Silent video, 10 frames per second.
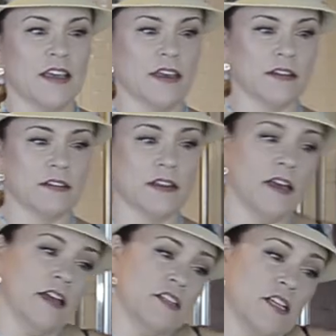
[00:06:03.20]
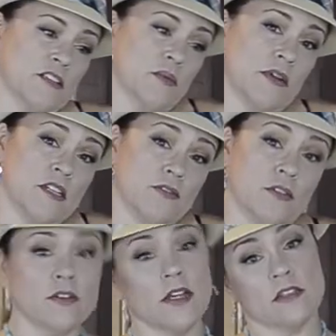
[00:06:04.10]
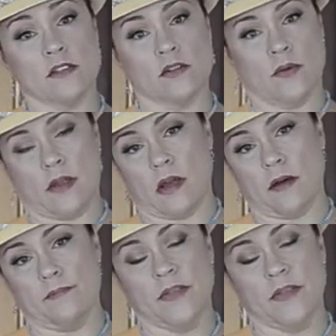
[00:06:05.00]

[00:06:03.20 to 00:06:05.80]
and I had a chance to wear a different dress, so why not?